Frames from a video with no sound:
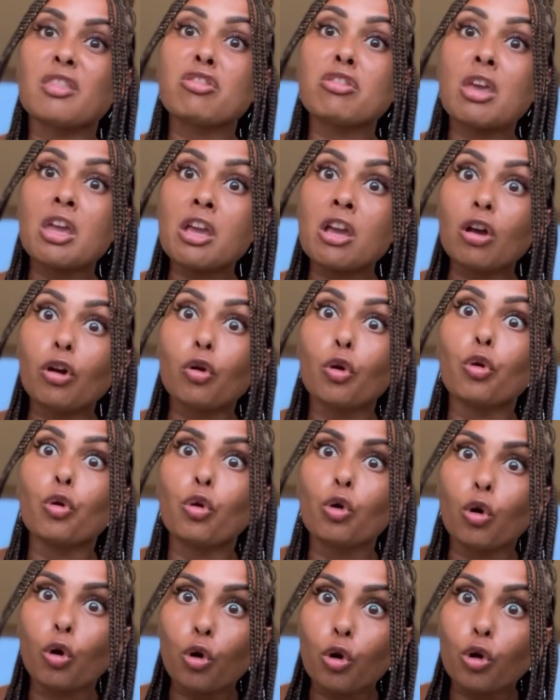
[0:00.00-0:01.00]
Think
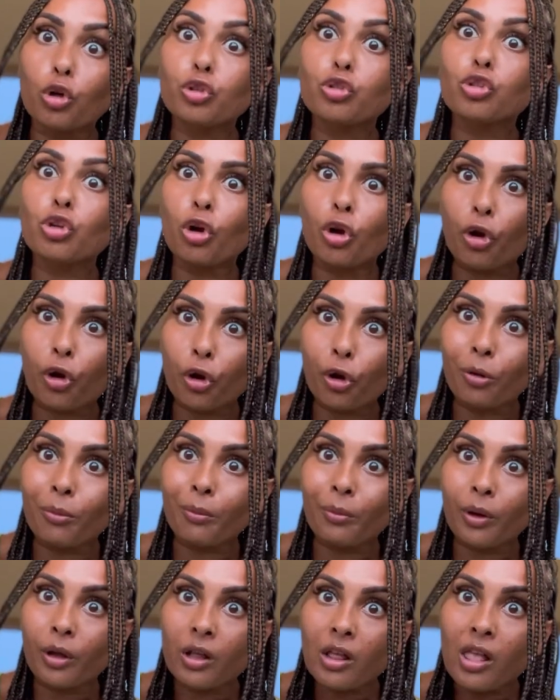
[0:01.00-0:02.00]
long-term.